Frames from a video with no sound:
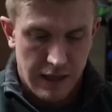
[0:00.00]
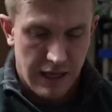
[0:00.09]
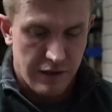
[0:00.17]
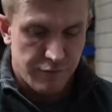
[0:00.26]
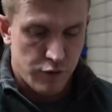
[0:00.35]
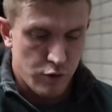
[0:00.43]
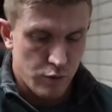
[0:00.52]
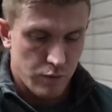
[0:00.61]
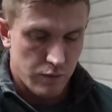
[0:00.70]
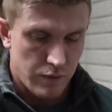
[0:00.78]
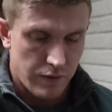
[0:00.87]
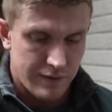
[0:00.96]
And if
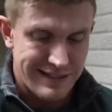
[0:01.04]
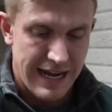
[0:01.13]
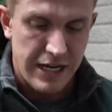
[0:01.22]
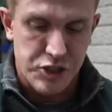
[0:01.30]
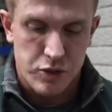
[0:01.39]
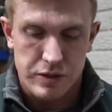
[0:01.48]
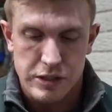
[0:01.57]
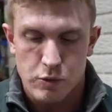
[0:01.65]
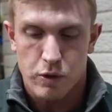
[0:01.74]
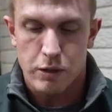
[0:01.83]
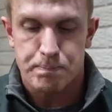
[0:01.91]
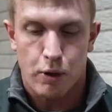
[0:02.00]
you naturally, you
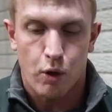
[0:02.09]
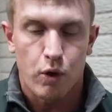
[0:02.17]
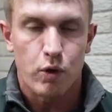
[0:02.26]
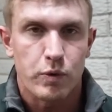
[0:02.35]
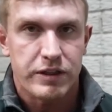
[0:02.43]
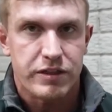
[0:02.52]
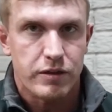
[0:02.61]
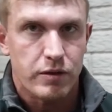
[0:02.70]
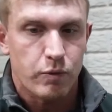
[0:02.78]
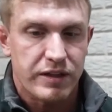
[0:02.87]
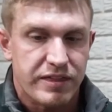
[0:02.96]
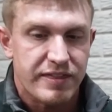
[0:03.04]
want to pull with,
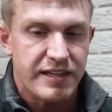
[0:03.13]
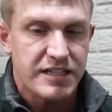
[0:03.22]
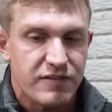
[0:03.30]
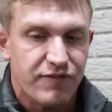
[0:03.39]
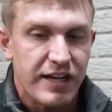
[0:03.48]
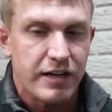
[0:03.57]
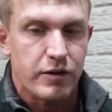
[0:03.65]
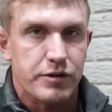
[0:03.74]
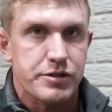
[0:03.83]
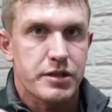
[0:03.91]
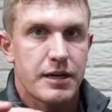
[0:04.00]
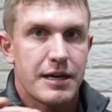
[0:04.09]
with these
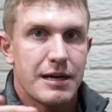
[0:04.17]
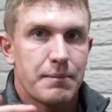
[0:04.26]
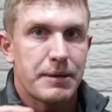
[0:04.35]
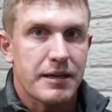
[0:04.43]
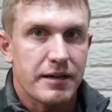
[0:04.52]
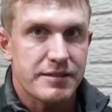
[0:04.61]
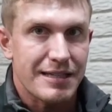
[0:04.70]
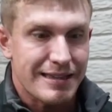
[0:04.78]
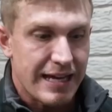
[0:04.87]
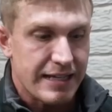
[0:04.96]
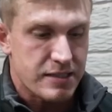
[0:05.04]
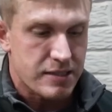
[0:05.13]
fingers because
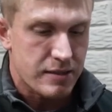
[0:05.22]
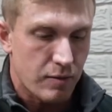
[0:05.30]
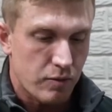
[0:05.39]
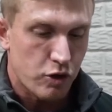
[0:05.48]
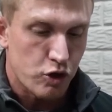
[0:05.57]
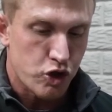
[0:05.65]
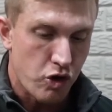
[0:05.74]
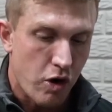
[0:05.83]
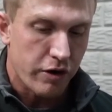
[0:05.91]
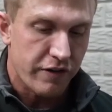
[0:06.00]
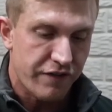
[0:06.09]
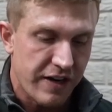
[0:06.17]
that's your
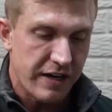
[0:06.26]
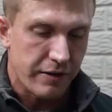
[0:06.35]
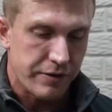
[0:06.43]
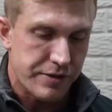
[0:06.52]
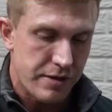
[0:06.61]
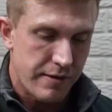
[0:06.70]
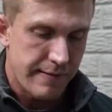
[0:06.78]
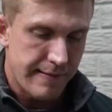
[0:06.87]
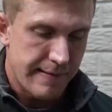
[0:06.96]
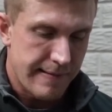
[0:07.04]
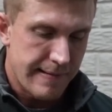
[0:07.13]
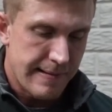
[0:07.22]
stronger fingers.
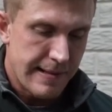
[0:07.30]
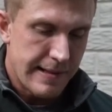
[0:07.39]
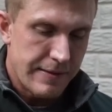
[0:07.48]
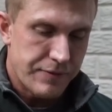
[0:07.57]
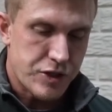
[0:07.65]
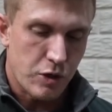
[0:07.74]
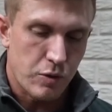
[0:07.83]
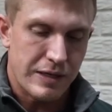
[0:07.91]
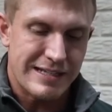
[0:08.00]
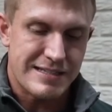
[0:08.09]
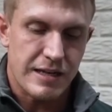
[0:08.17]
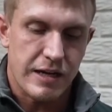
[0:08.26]
So
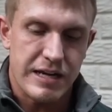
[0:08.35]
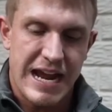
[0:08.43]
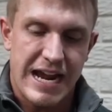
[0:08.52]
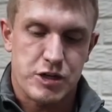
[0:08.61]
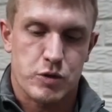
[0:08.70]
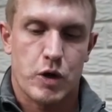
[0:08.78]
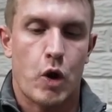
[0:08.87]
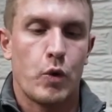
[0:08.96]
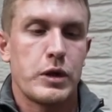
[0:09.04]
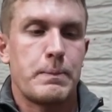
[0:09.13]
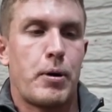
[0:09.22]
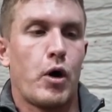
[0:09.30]
it's unnatural to
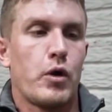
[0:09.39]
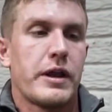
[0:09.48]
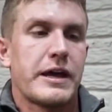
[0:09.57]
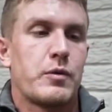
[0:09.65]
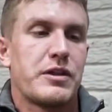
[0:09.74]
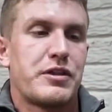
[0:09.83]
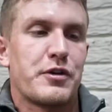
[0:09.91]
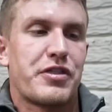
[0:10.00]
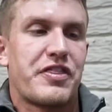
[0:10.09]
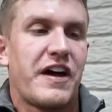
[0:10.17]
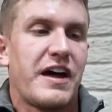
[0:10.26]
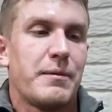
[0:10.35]
only pull like with your
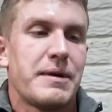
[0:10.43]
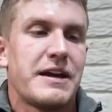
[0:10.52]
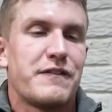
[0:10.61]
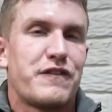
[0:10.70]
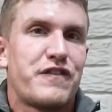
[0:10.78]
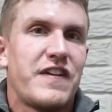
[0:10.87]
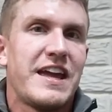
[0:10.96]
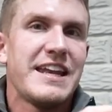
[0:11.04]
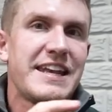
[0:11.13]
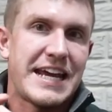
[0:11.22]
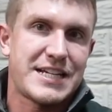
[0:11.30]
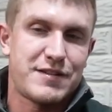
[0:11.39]
thumb and
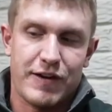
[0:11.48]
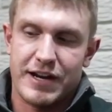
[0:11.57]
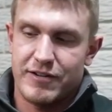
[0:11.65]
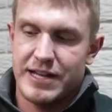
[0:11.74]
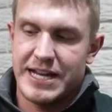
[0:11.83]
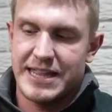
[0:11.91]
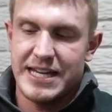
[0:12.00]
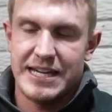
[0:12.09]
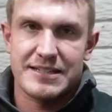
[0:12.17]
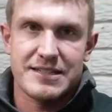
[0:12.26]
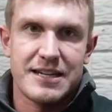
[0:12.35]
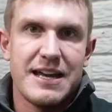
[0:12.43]
index finger like
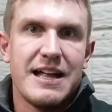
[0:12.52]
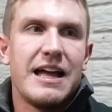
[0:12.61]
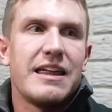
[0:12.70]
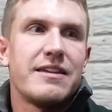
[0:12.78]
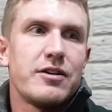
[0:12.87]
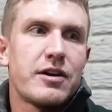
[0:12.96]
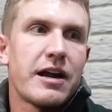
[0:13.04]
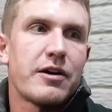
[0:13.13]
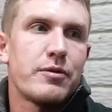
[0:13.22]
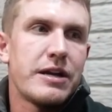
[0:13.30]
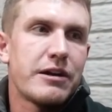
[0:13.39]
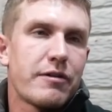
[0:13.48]
this. And then you got to
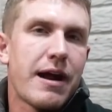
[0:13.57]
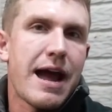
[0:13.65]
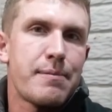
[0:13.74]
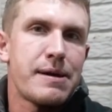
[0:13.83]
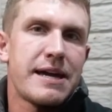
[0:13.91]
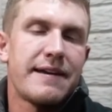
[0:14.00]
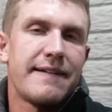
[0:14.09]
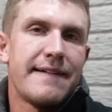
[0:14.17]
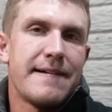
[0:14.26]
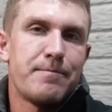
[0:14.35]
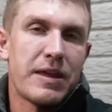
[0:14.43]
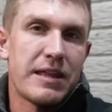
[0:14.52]
re-grab it
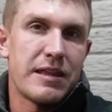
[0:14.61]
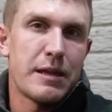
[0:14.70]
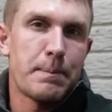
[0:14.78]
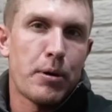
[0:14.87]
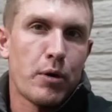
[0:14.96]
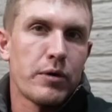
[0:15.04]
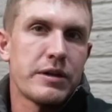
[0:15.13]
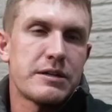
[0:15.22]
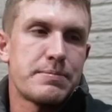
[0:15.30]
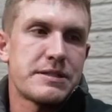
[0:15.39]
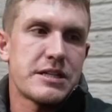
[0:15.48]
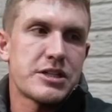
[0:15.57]
and then pull into
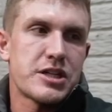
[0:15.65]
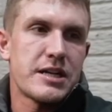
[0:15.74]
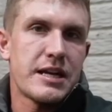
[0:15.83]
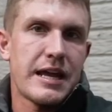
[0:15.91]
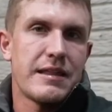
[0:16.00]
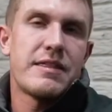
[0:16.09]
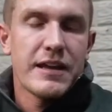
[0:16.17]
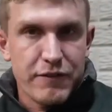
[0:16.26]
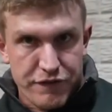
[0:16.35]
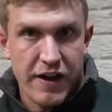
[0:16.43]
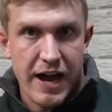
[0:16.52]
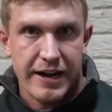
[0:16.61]
position and then
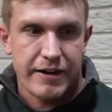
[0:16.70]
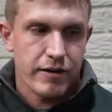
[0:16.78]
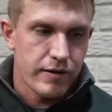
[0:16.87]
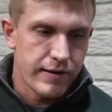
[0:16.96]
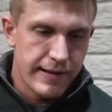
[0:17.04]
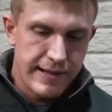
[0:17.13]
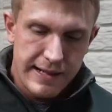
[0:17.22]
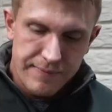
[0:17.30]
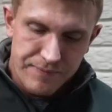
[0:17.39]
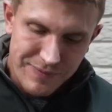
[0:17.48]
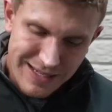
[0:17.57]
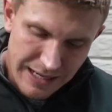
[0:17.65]
fire.
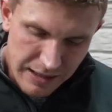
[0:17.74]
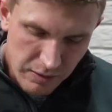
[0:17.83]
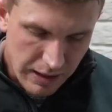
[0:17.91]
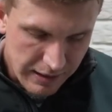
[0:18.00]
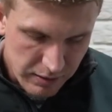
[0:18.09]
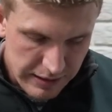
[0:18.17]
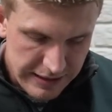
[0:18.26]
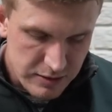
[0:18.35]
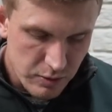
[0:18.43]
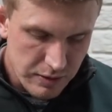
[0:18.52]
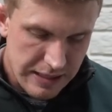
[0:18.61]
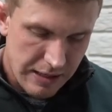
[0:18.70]
And I don't I don't like
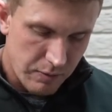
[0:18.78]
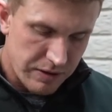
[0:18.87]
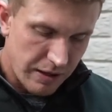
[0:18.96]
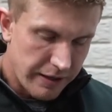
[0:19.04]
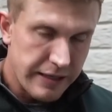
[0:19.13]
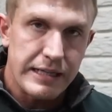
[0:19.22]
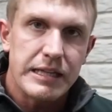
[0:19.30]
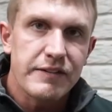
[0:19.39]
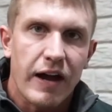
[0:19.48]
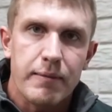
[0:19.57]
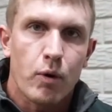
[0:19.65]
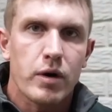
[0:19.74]
doing that with hunting.
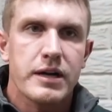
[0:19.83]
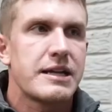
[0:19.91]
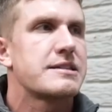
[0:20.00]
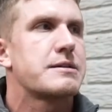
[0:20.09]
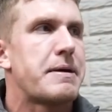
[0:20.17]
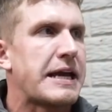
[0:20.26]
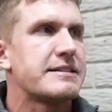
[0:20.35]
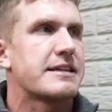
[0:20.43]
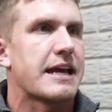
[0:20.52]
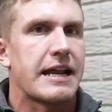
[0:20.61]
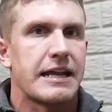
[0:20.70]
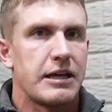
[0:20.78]
Levi Morgan is
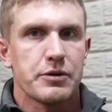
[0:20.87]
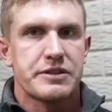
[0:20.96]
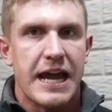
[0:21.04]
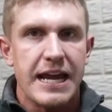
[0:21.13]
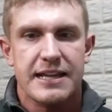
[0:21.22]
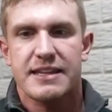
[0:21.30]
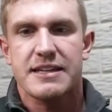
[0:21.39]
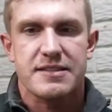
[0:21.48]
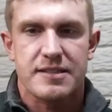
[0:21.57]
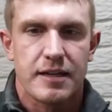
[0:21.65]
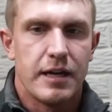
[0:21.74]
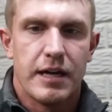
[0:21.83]
amazing at it. He'll take
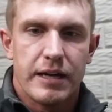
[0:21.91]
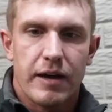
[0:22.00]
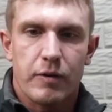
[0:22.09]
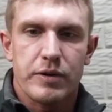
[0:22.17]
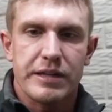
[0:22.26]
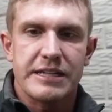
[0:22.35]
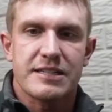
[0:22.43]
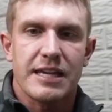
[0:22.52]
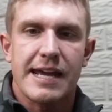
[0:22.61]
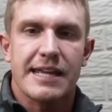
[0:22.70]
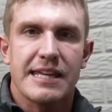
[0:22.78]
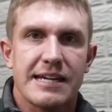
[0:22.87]
this, a release
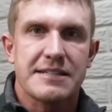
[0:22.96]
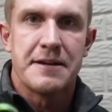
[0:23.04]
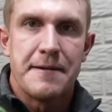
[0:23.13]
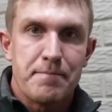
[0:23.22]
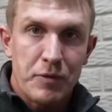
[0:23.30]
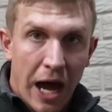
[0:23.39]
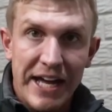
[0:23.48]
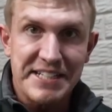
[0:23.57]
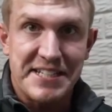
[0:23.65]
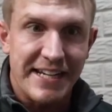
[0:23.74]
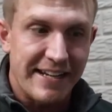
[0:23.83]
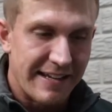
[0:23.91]
like this,
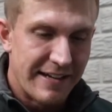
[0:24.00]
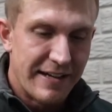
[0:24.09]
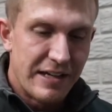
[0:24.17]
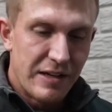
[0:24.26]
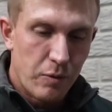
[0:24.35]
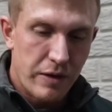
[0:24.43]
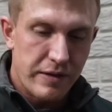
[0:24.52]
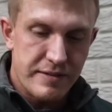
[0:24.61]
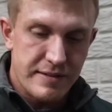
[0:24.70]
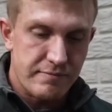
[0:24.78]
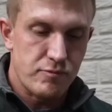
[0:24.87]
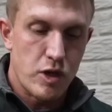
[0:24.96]
hunting, where
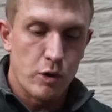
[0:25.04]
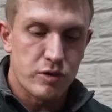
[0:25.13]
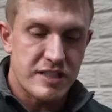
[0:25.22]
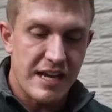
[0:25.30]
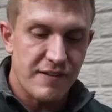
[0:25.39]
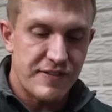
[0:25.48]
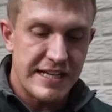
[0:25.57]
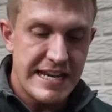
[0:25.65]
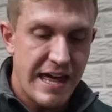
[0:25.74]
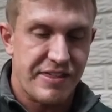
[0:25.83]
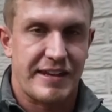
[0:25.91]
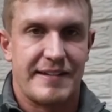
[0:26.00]
it's no safety,
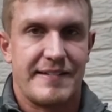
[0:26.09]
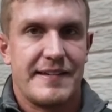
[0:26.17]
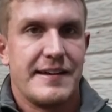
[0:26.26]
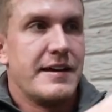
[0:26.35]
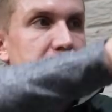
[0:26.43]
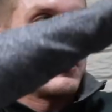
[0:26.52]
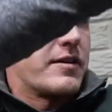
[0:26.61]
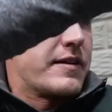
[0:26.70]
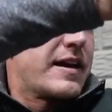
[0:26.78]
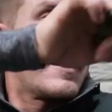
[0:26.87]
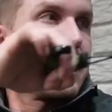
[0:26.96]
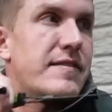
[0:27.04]
nothing. So,
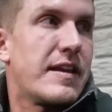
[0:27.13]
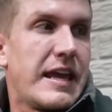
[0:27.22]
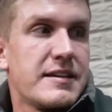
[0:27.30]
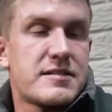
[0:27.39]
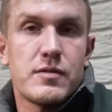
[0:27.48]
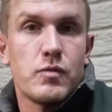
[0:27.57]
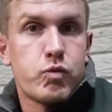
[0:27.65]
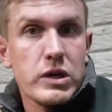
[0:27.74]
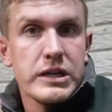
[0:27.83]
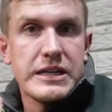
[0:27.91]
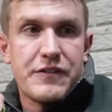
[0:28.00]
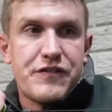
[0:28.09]
and he's
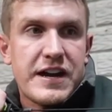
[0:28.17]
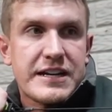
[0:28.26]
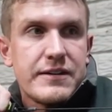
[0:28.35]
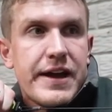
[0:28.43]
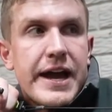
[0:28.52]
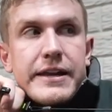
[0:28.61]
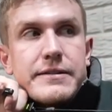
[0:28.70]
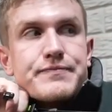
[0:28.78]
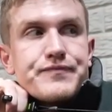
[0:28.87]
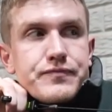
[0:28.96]
really effective at it.